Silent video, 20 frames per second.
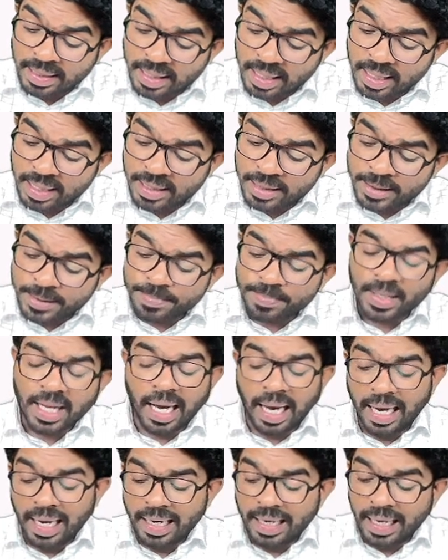that,
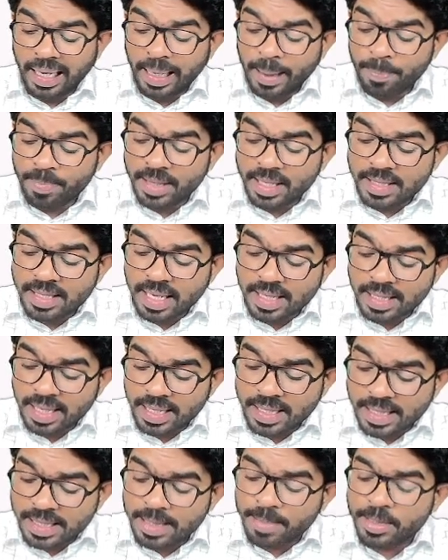I'll keep this as an
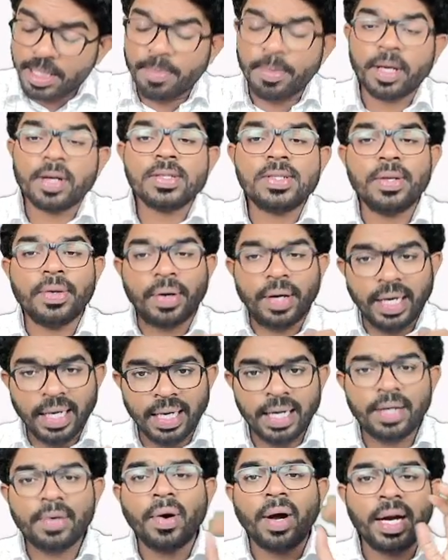easy subject because you
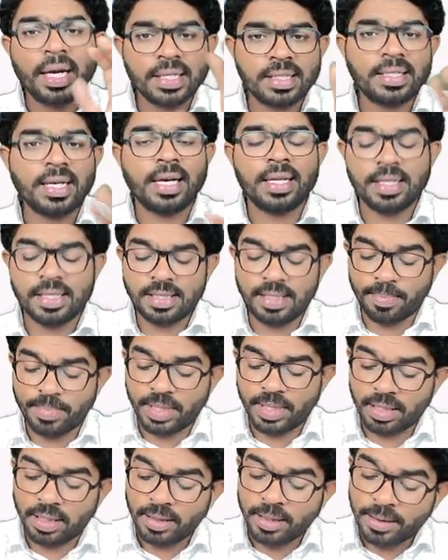read, you understand this
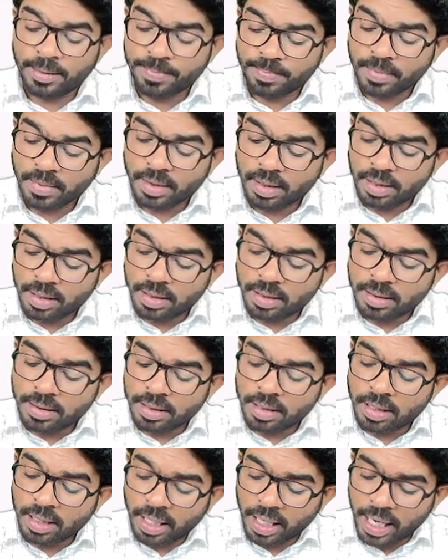subject.
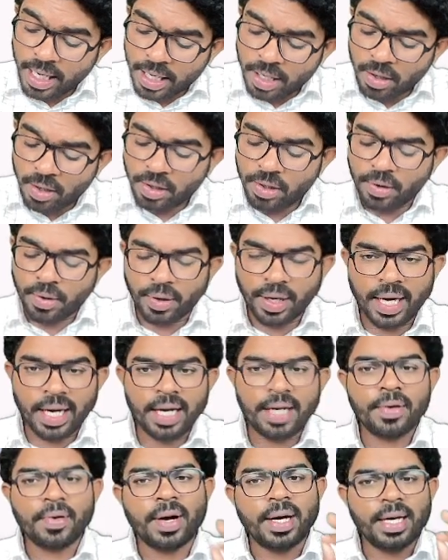Radio, you
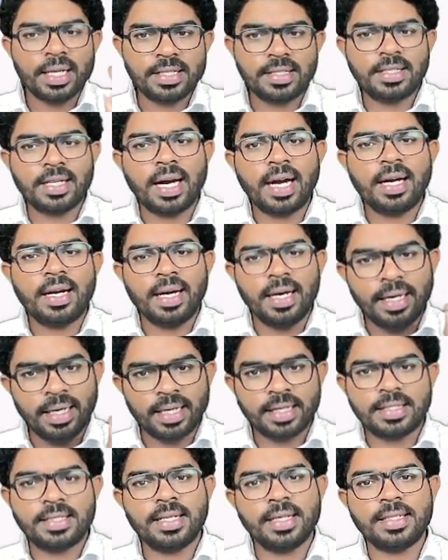read, you understand,
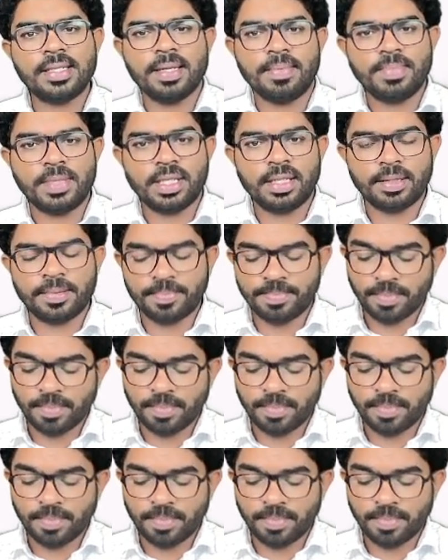interesting subject.